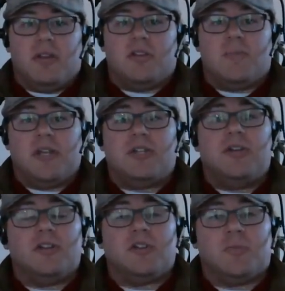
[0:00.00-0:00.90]

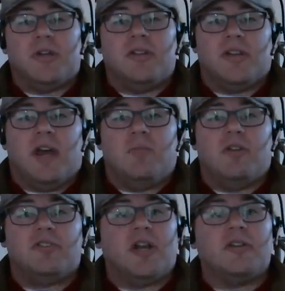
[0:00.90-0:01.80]
especially the springtime, when
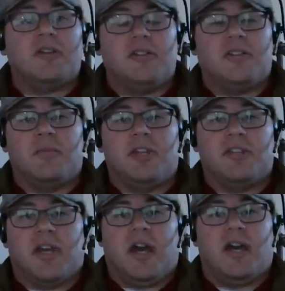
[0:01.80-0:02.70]
you start to see some of
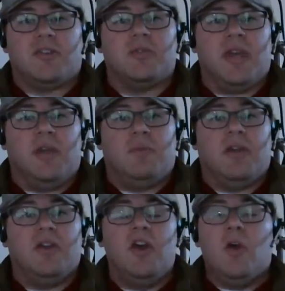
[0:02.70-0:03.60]
these guys who came
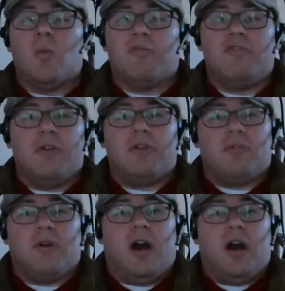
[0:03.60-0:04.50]
in were very
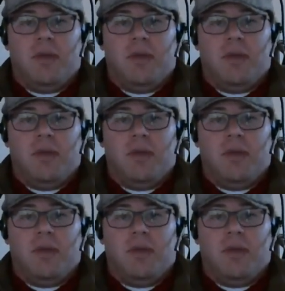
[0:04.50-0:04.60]
raw,